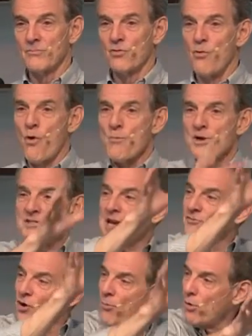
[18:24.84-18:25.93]
The war must
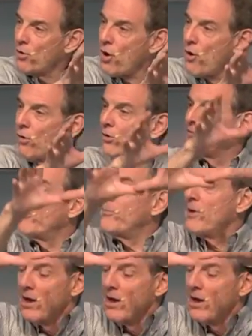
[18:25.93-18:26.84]
have noble goals,